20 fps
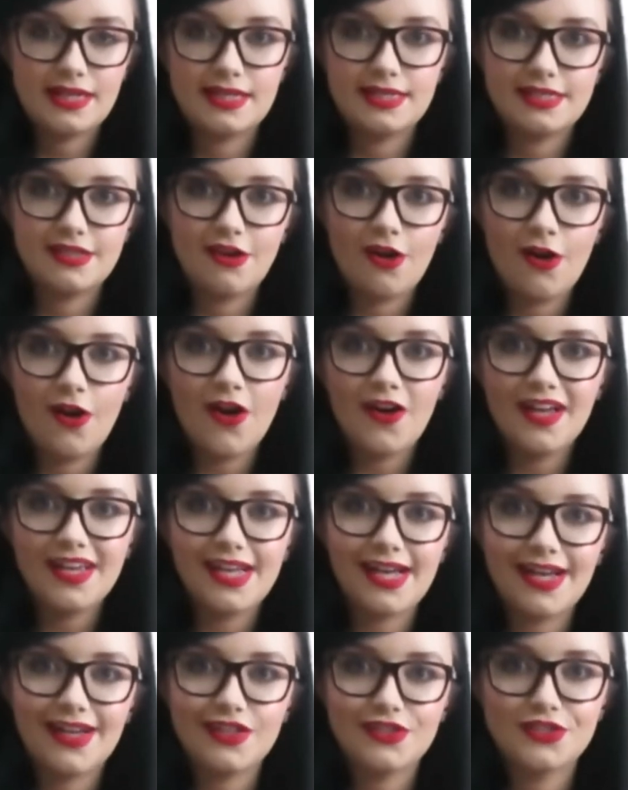is that
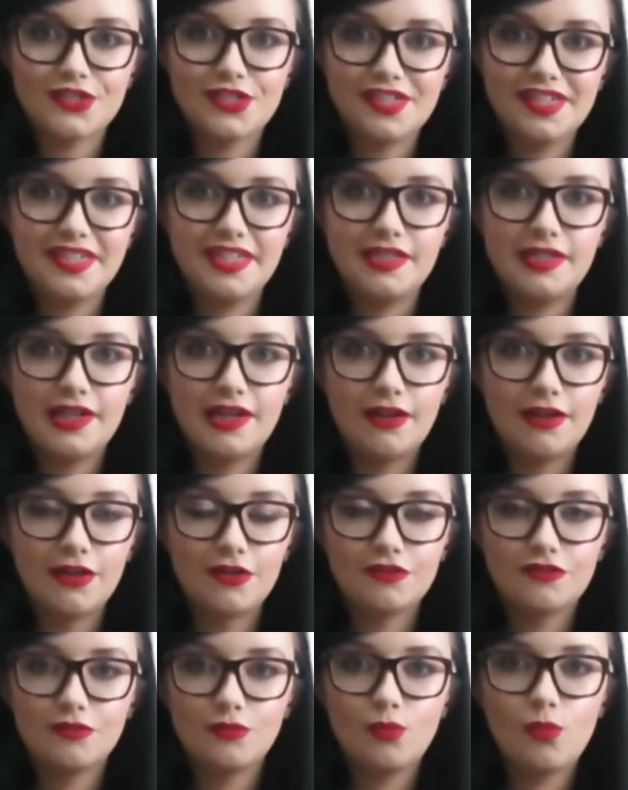I actually
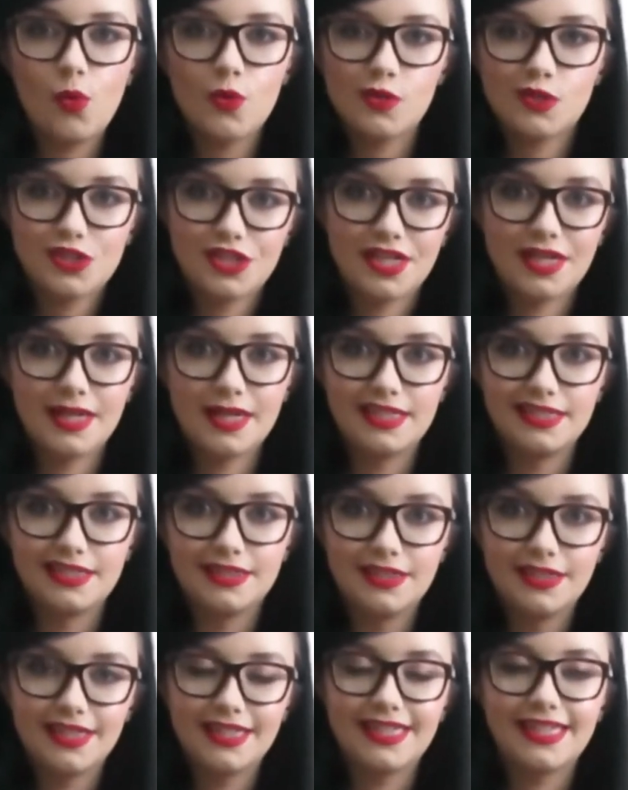love watching
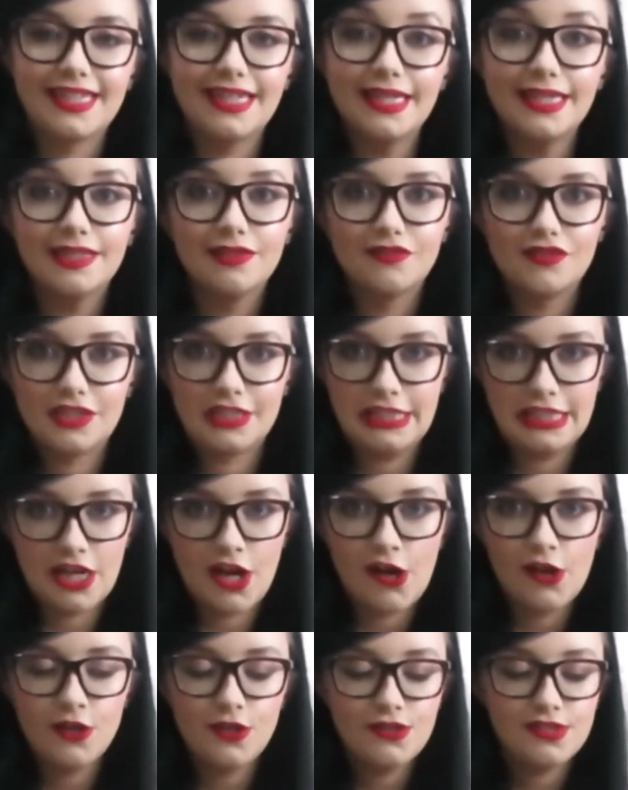eating
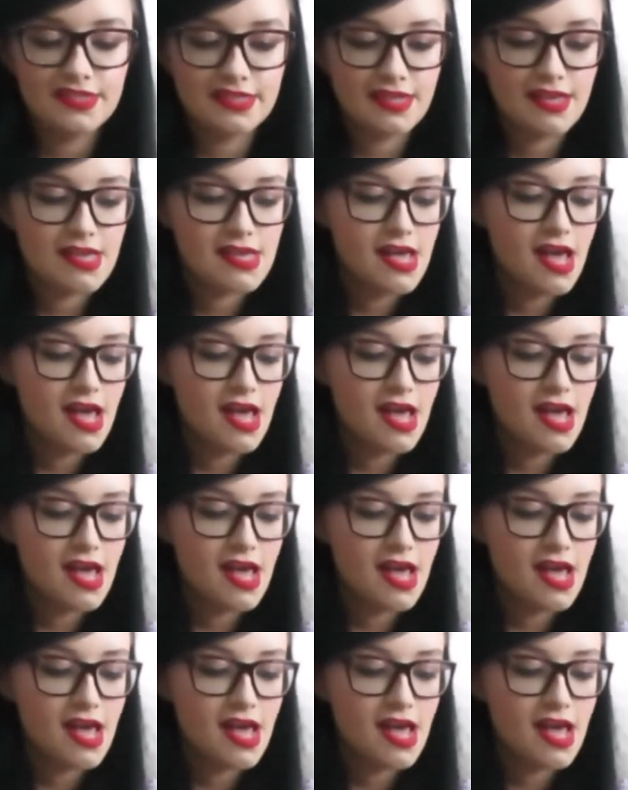videos.